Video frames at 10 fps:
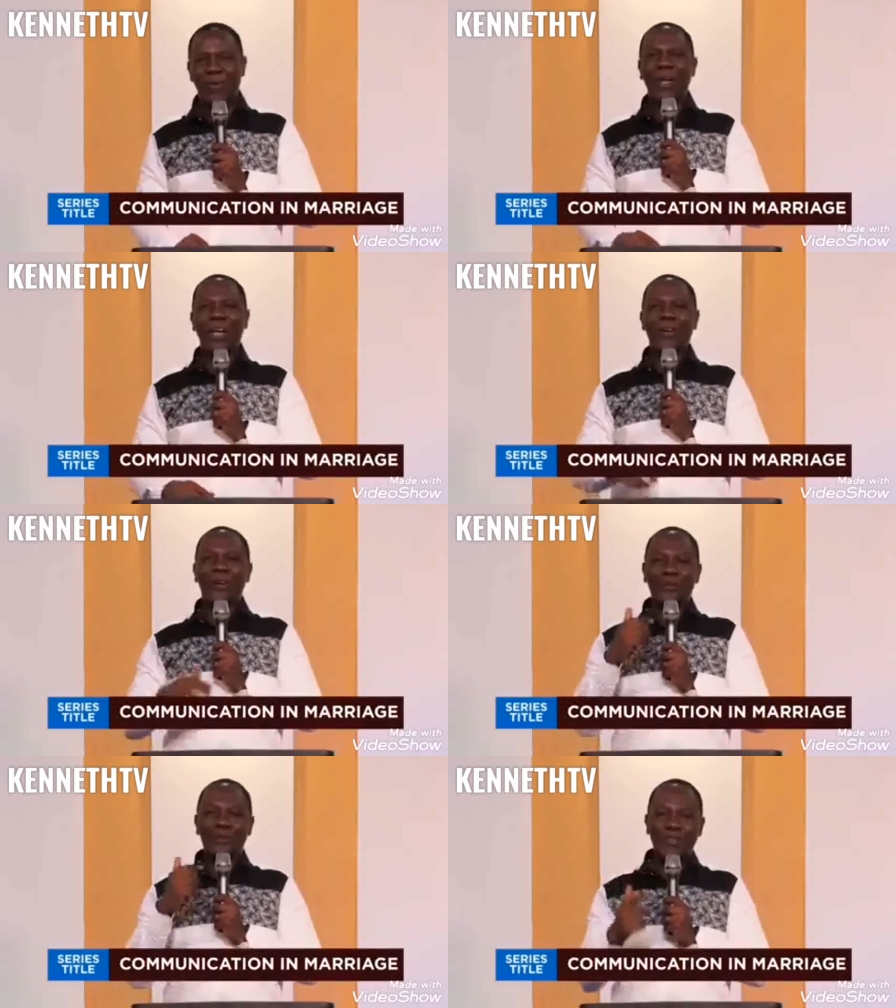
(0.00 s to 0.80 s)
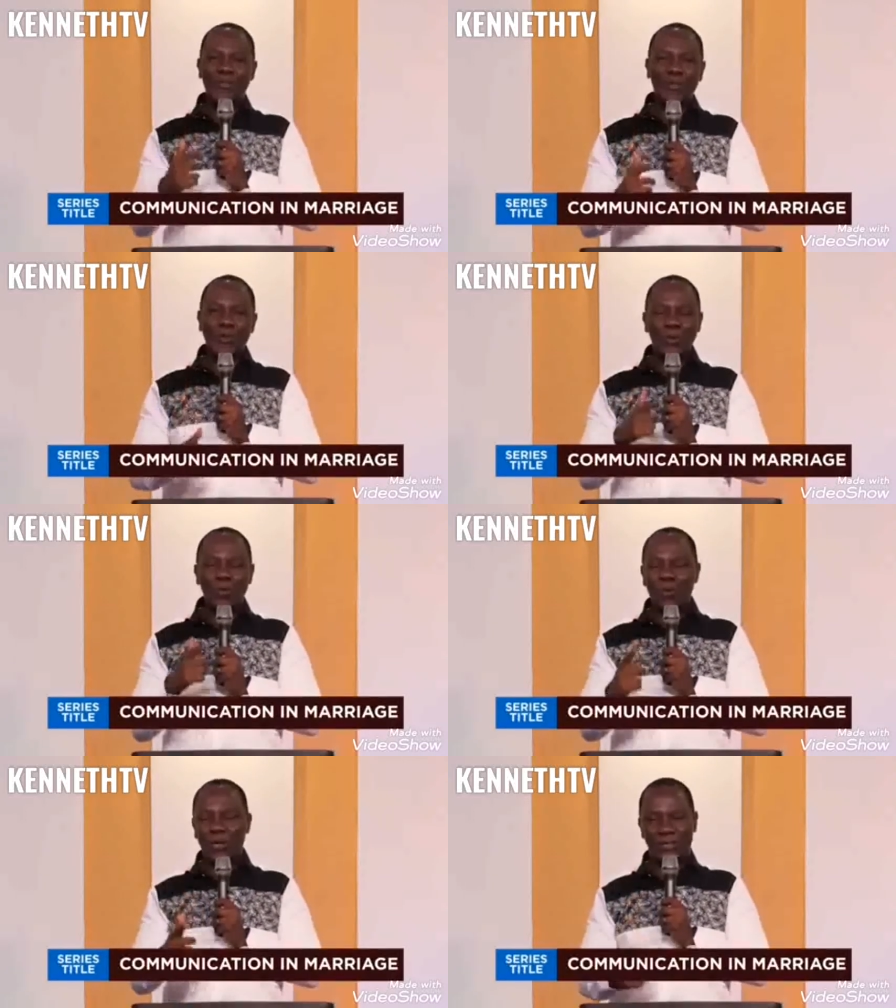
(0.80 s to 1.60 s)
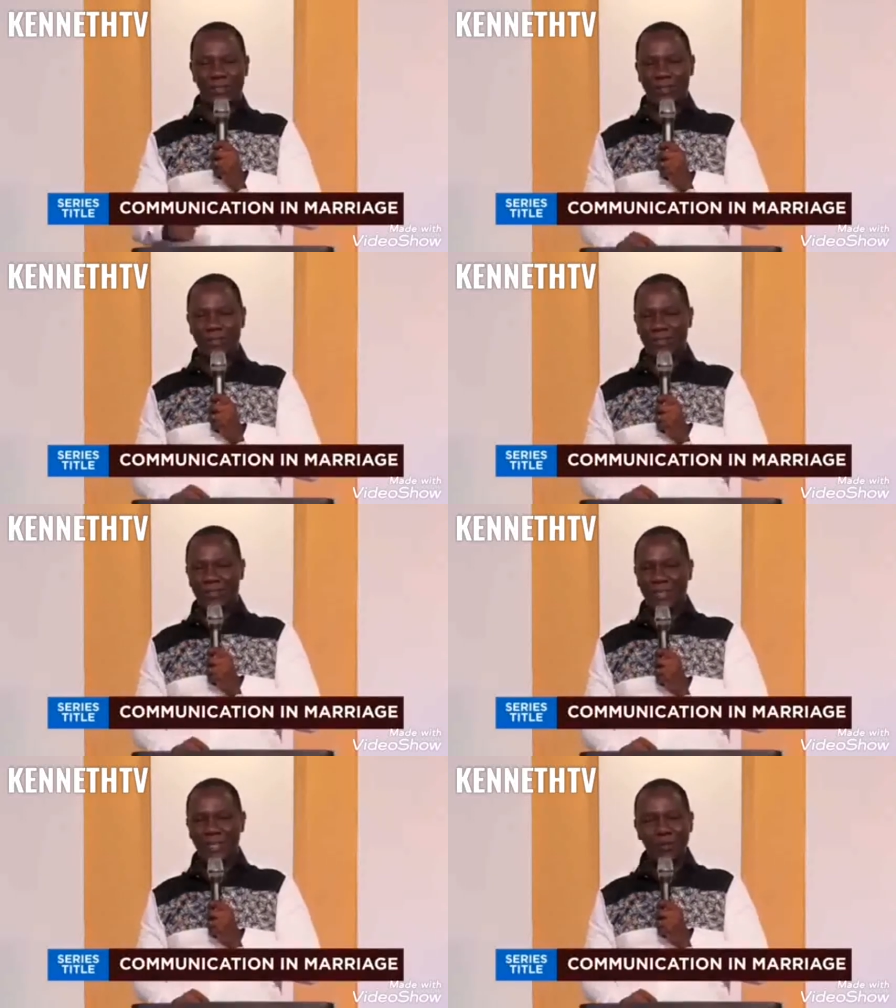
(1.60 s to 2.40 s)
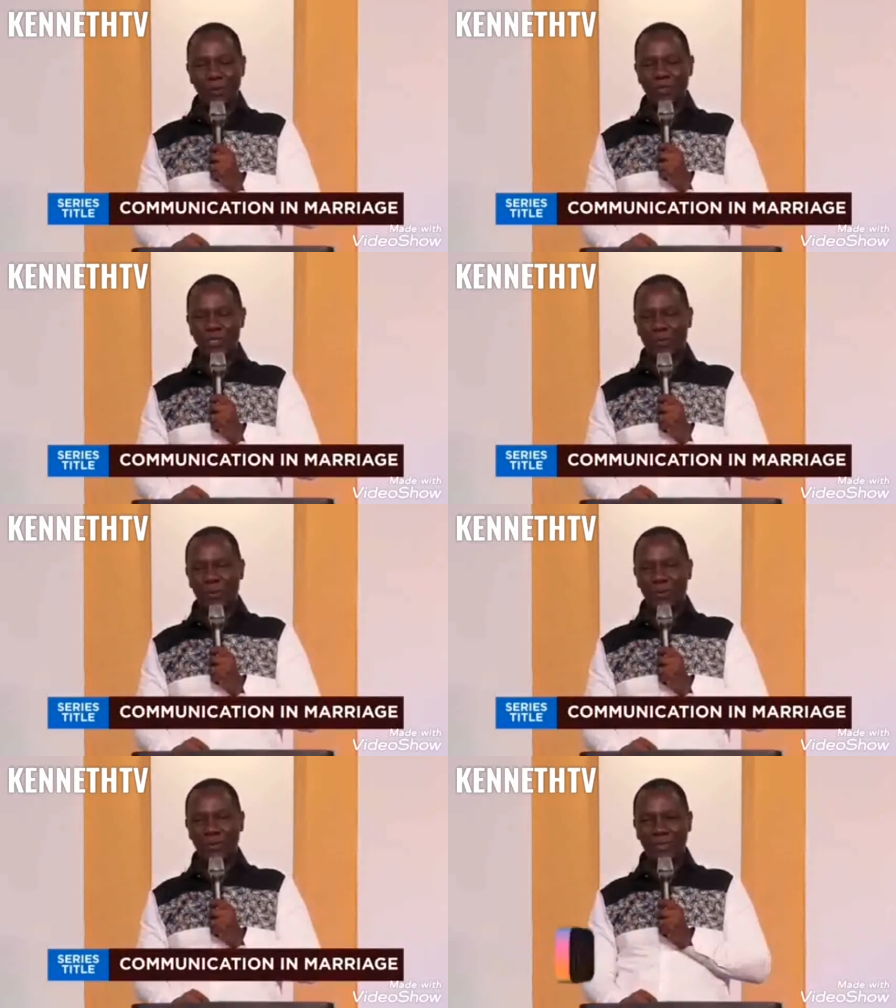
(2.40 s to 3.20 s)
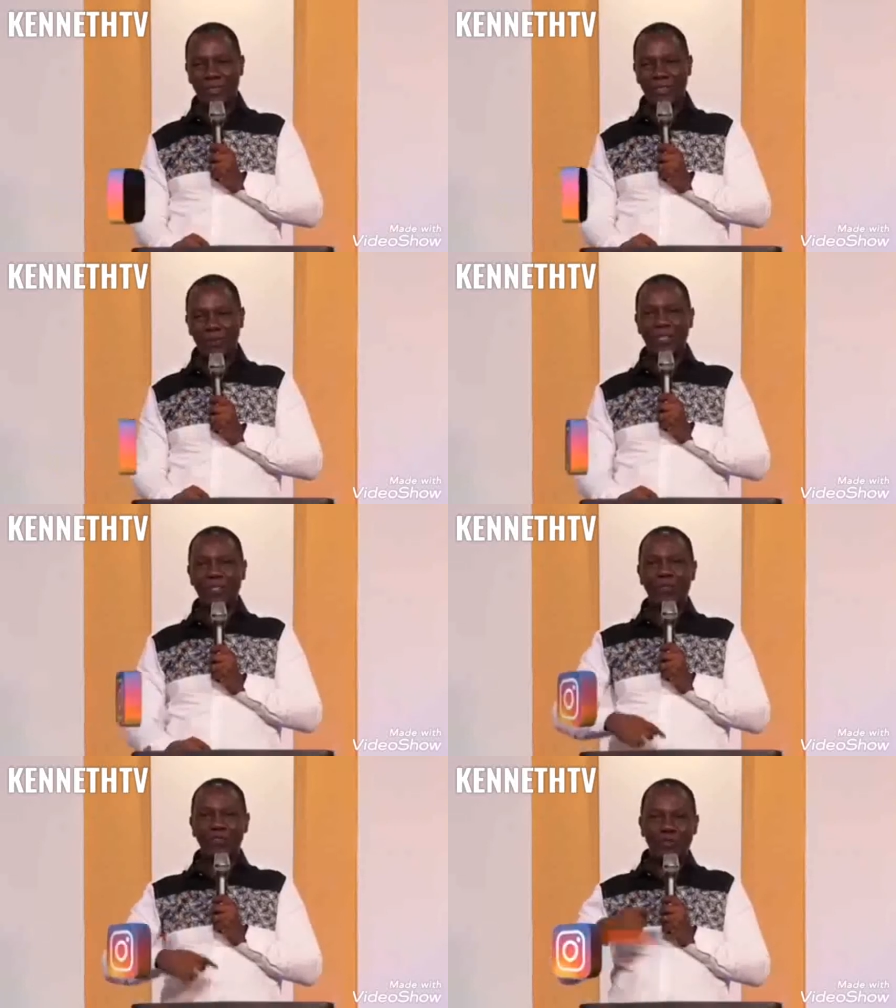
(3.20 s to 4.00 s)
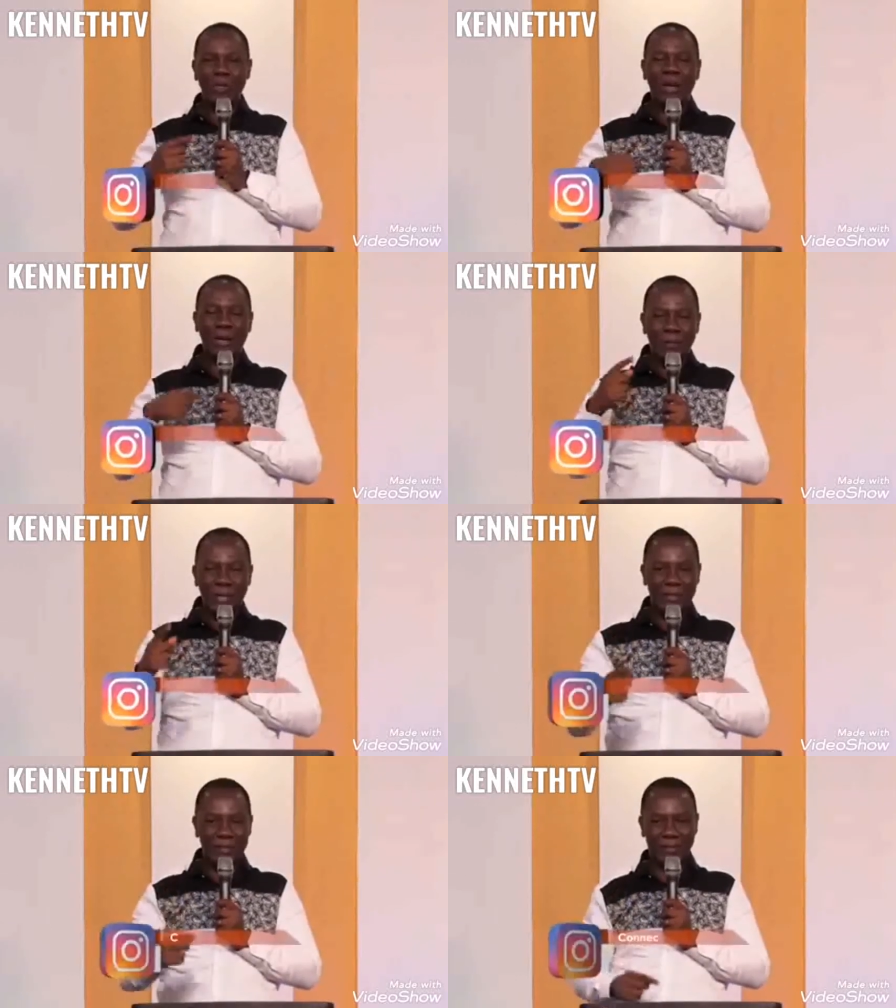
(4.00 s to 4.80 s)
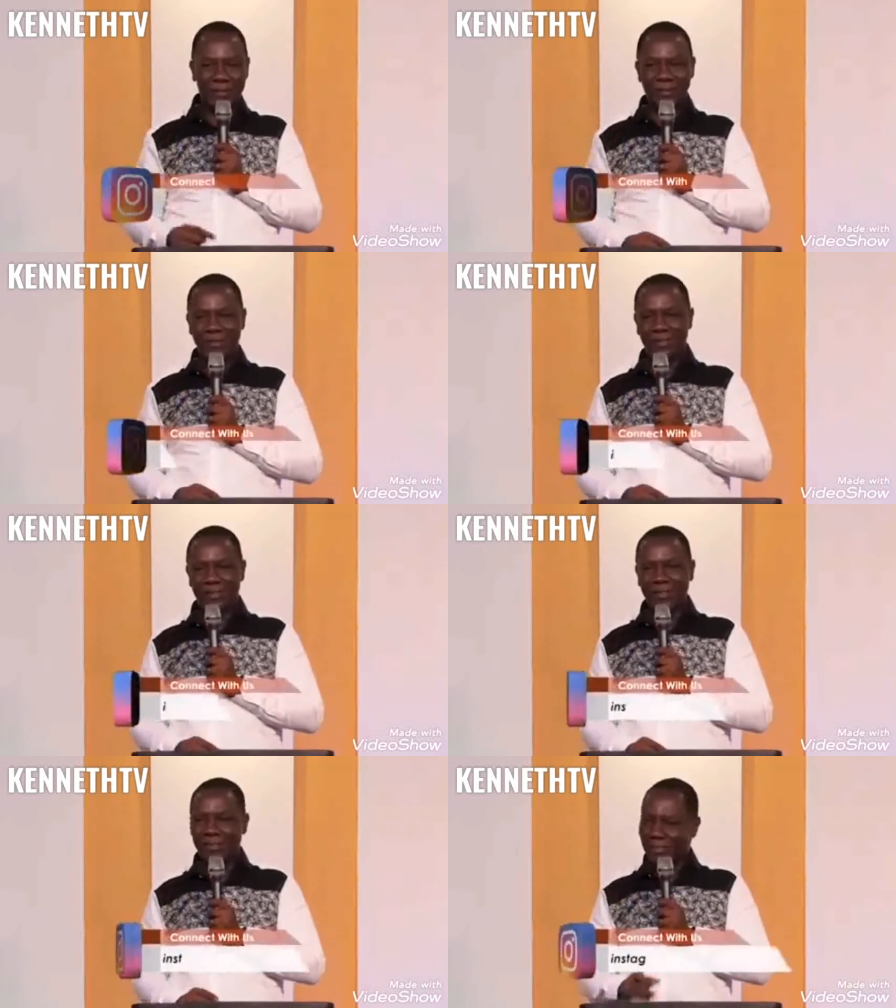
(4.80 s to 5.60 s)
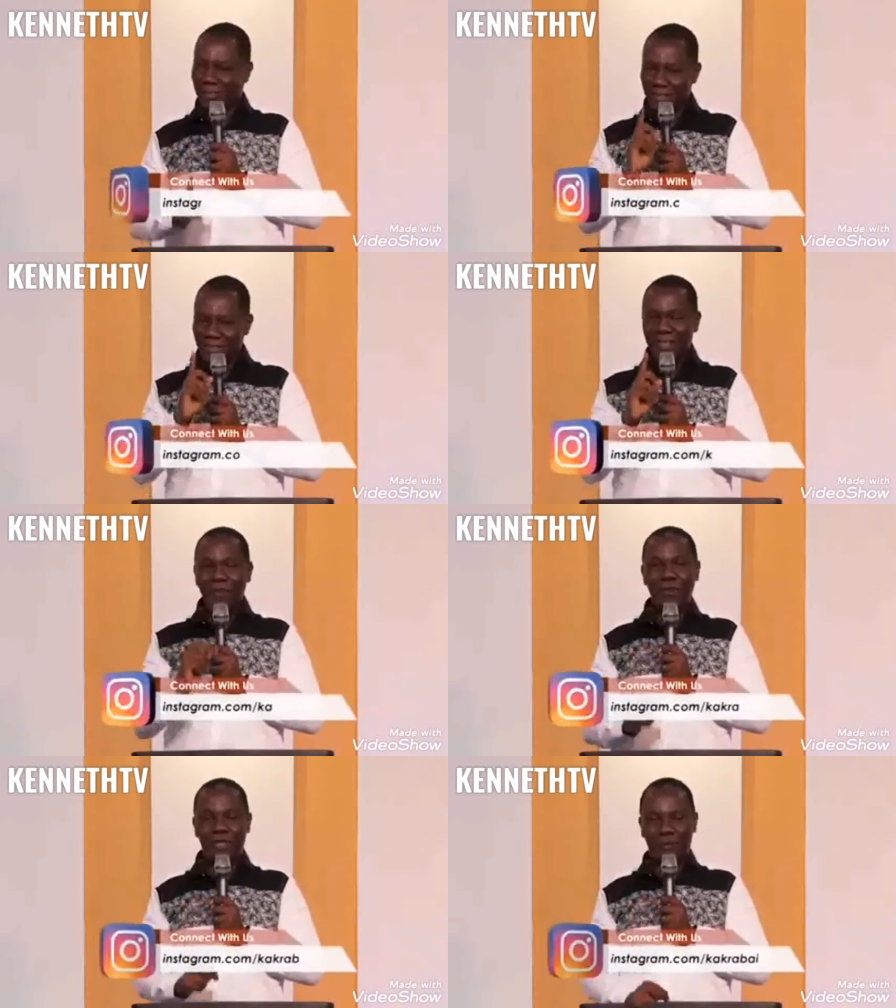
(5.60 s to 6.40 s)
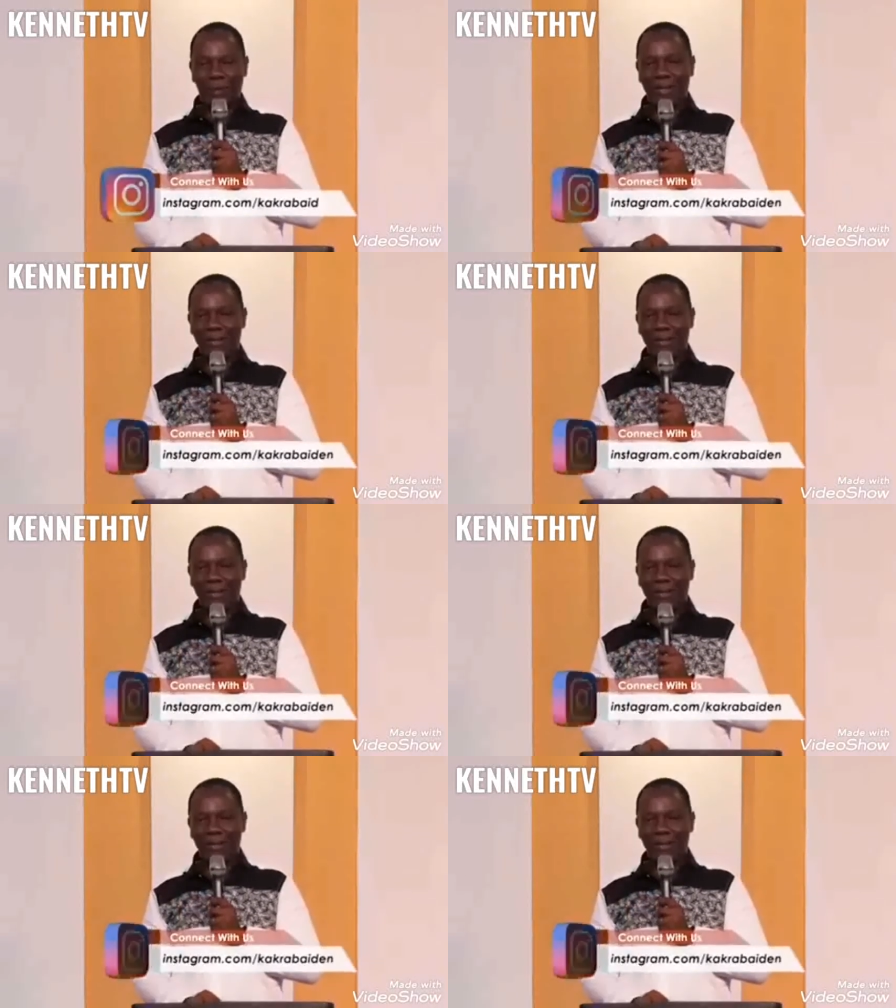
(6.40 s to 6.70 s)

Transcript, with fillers: When God speaks to you with words and you don't respond, he begins to speak by plagues. That's the dangerous part.